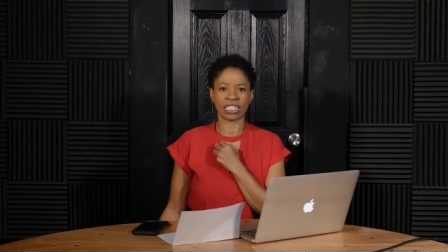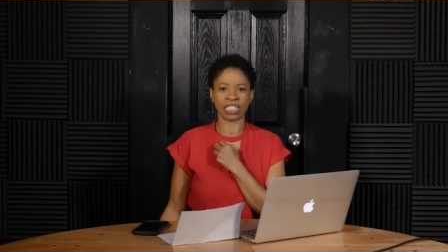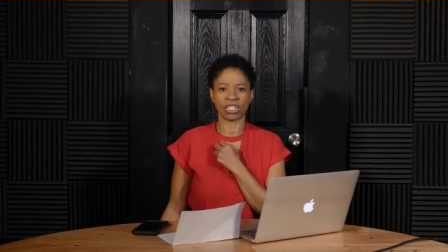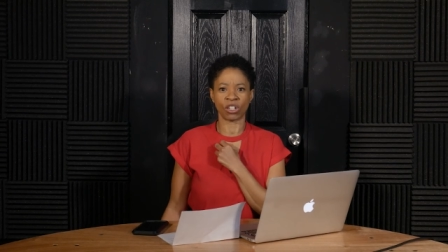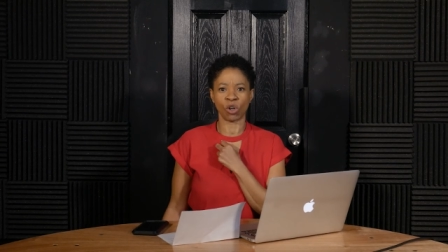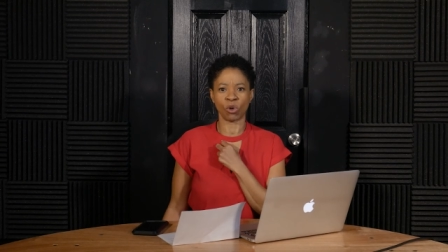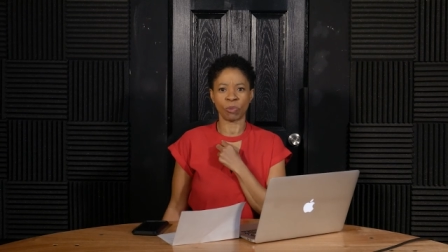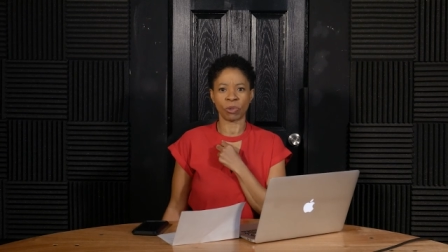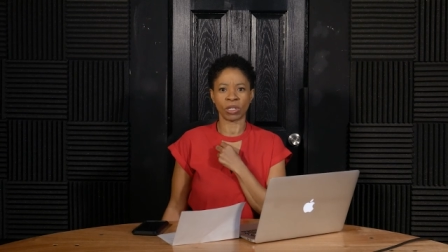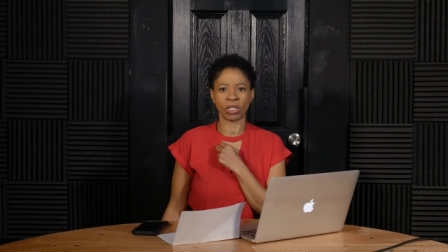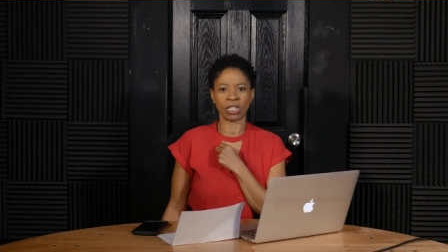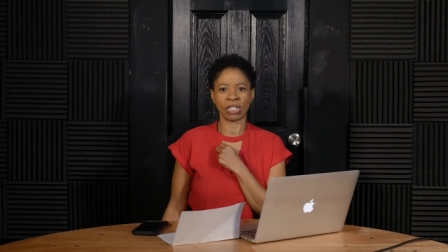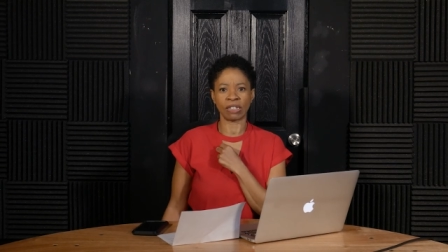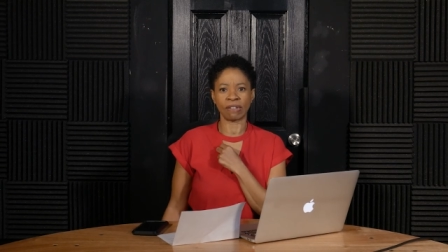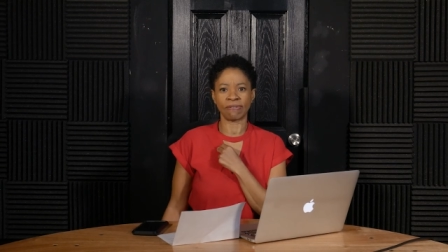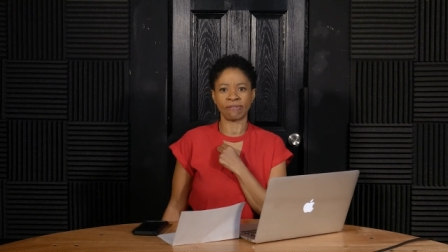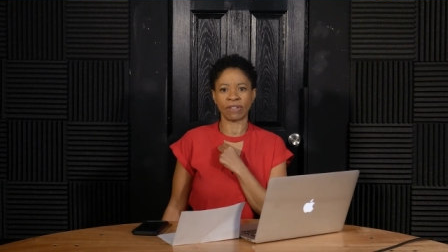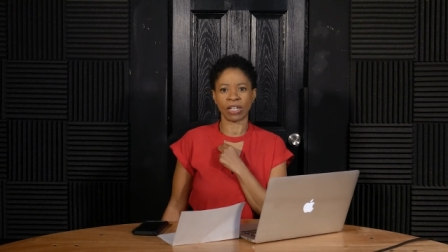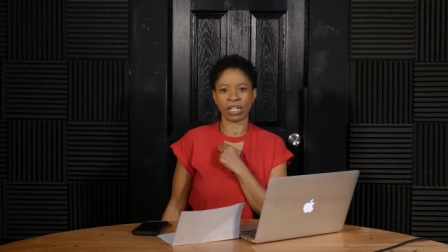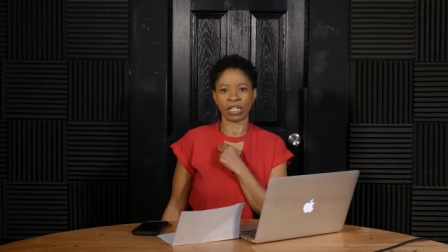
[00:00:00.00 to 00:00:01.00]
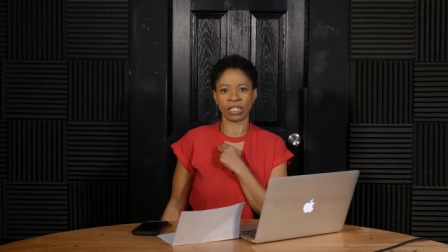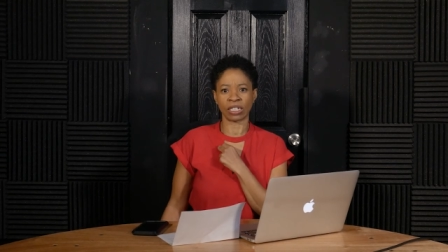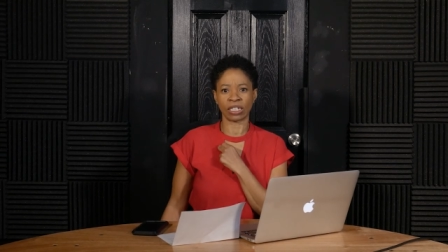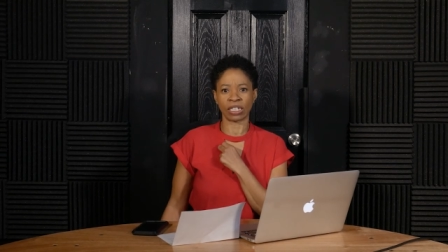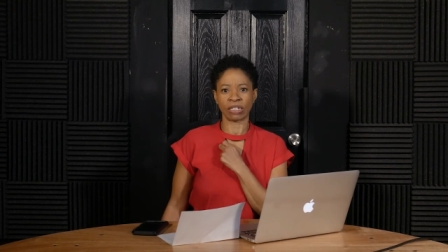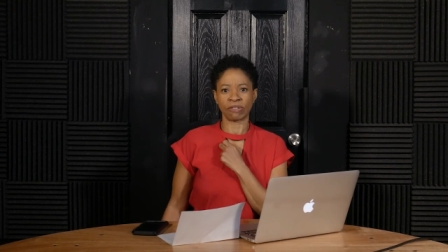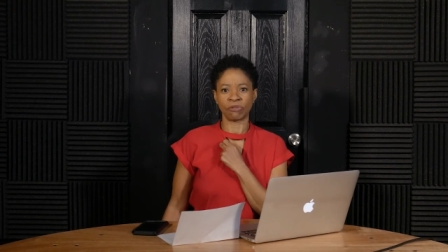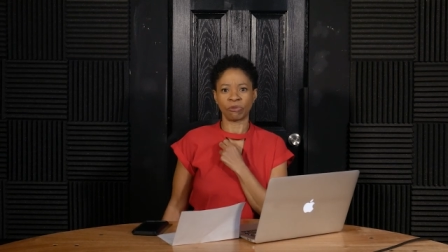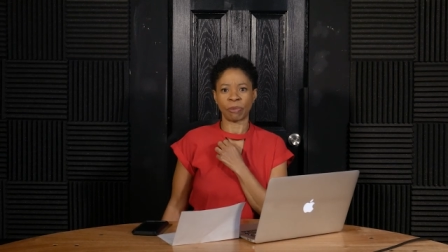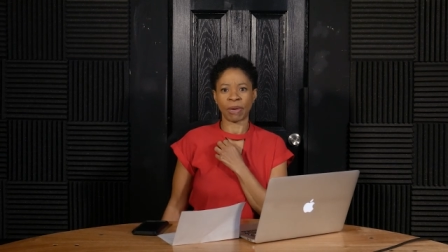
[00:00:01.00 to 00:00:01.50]
did Oprah leave like a
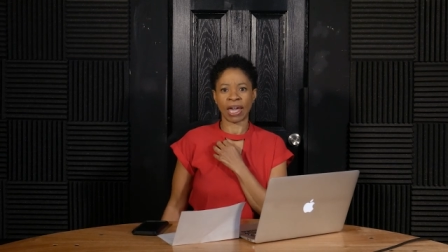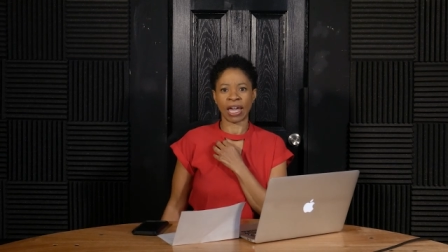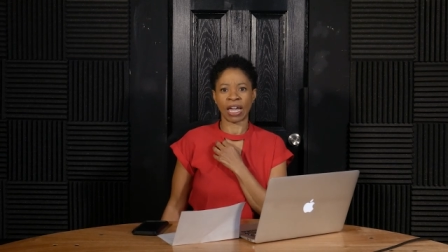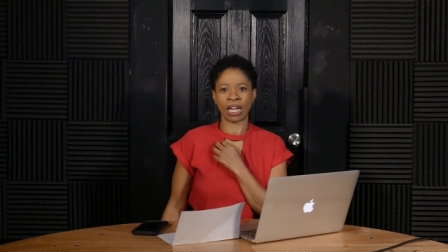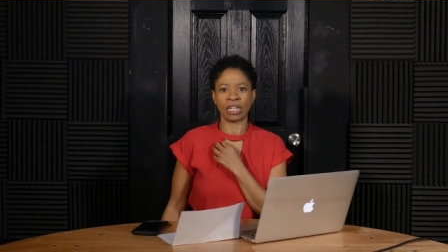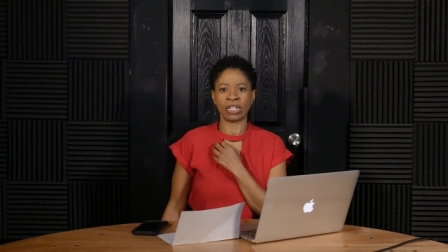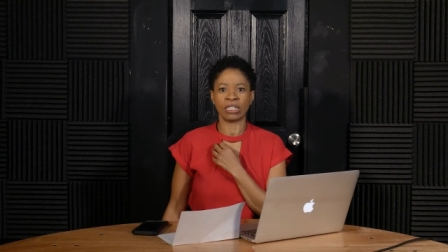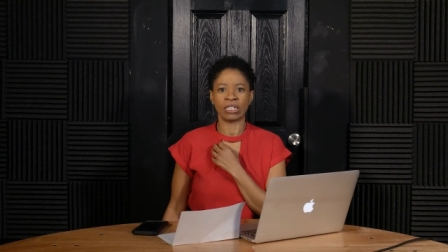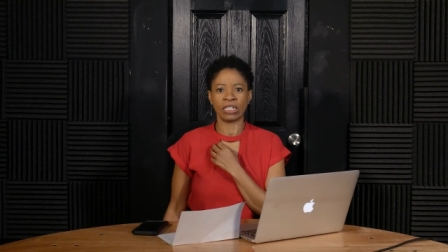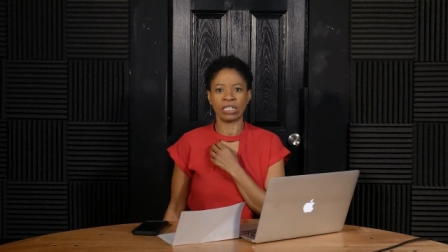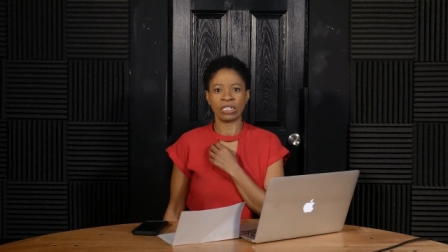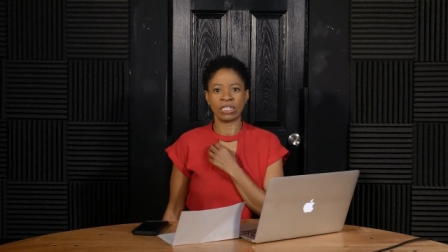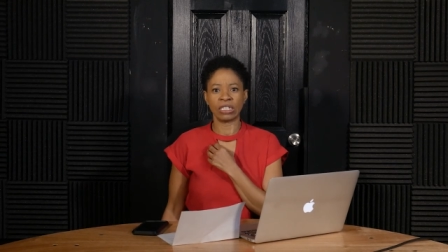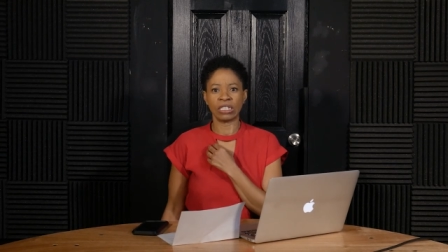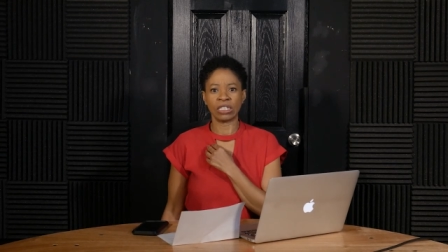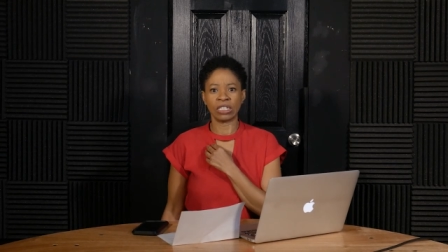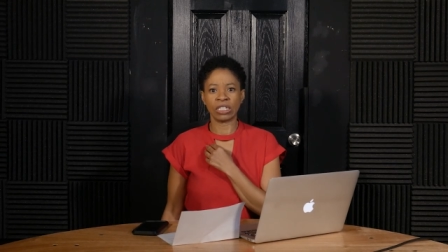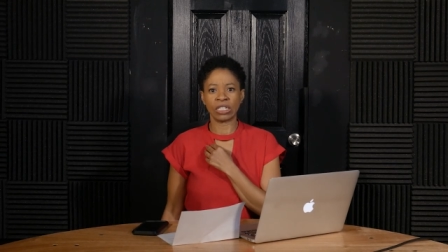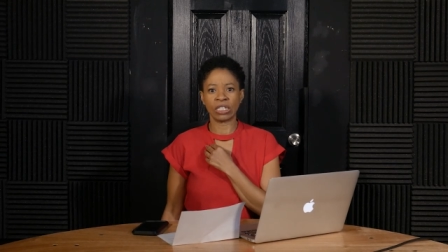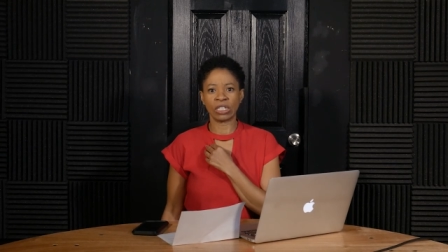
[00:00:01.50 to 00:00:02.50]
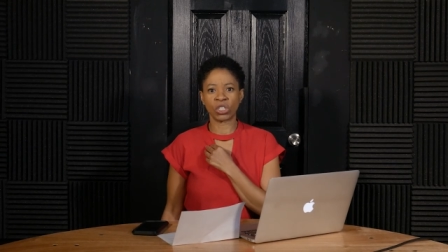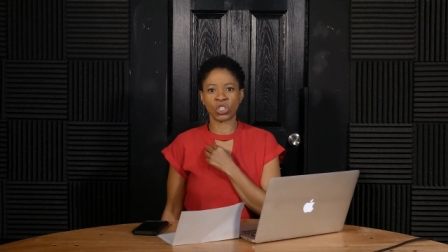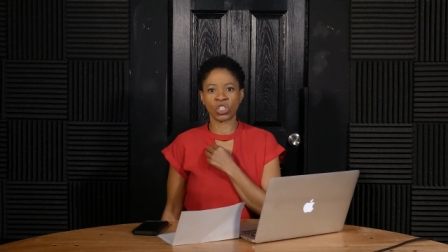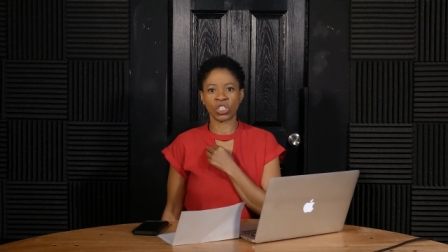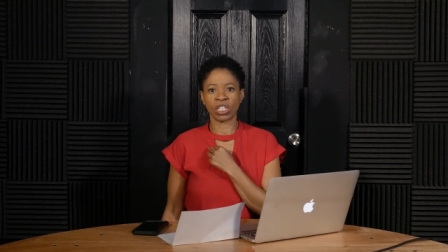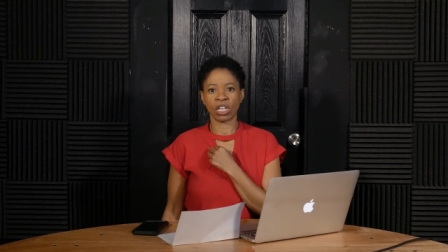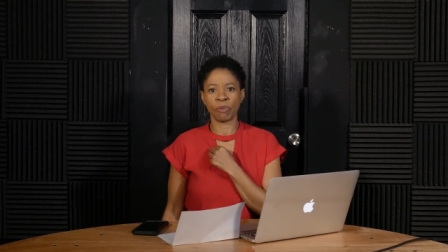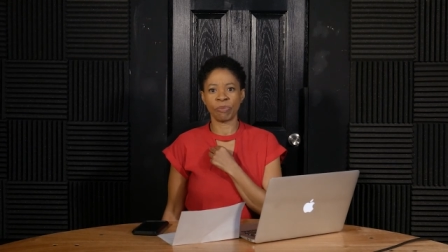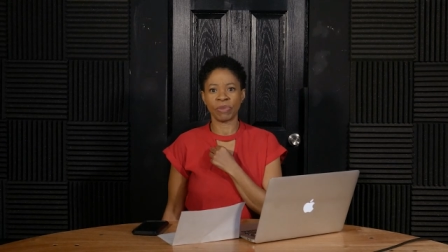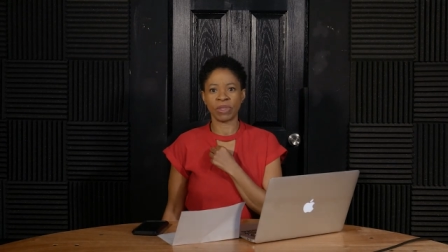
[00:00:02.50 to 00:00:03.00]
gift bag or
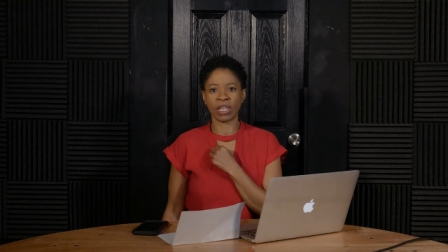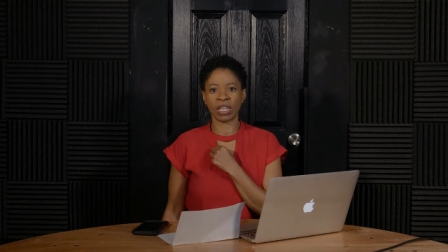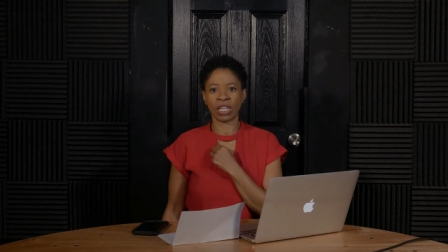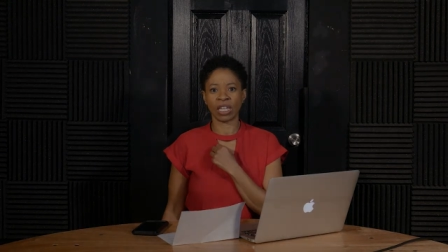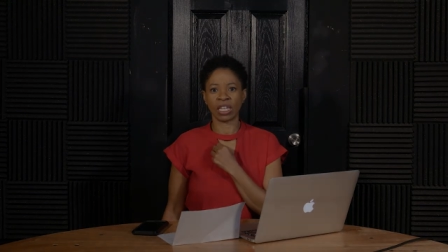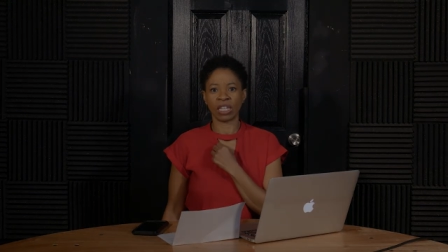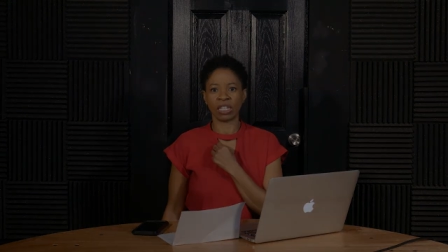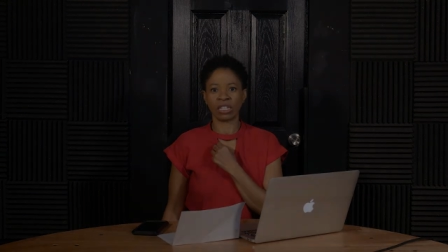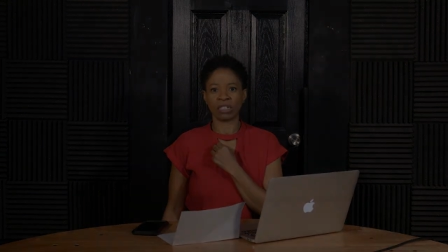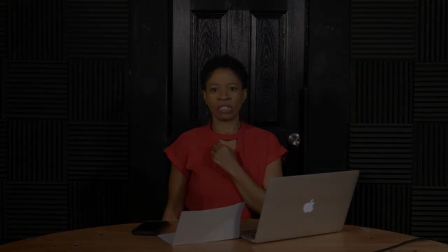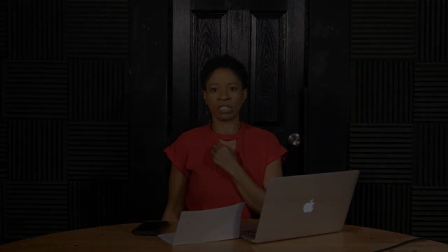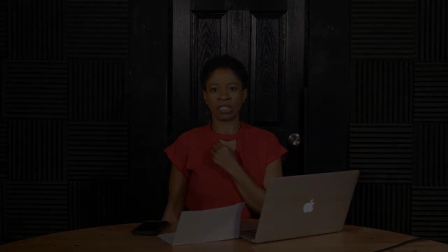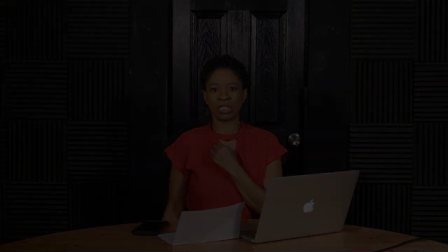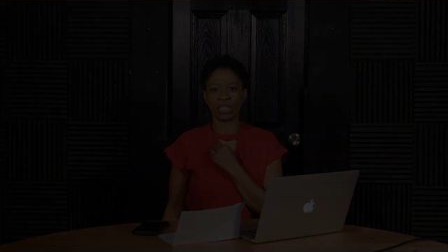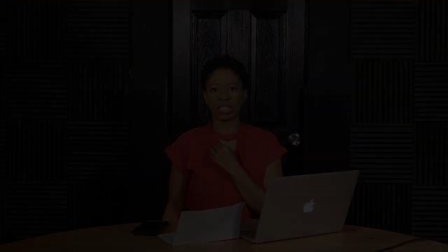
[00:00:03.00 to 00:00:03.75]
something?